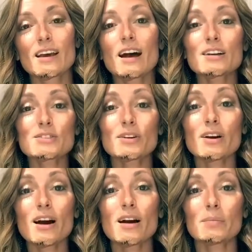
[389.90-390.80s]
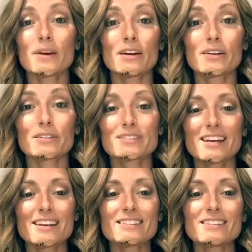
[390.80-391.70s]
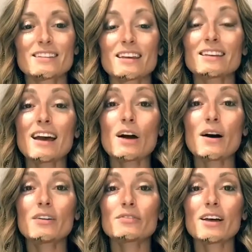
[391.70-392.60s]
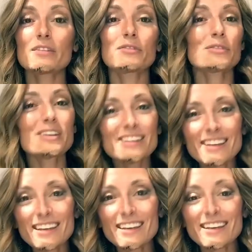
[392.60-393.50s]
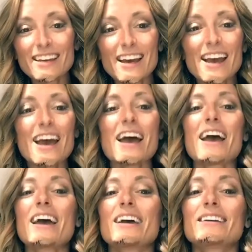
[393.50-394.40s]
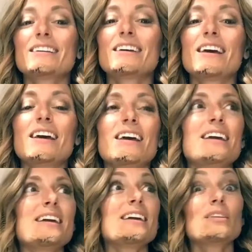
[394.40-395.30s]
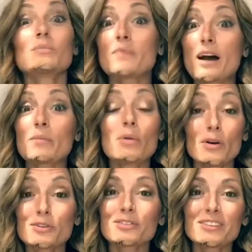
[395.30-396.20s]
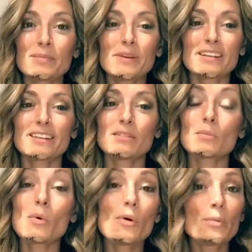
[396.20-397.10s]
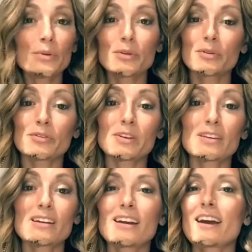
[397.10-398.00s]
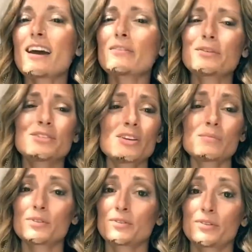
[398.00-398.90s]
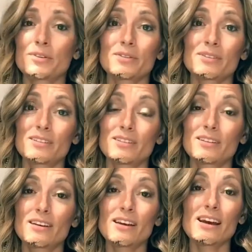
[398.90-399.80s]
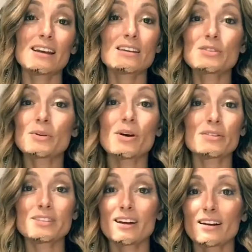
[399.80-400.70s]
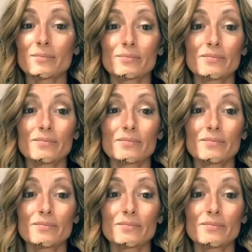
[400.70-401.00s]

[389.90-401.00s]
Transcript: I took up aerial dance, and now I fly freely and, in my partial opinion, more beautifully than I ever jumped or turned. And I do it all the time.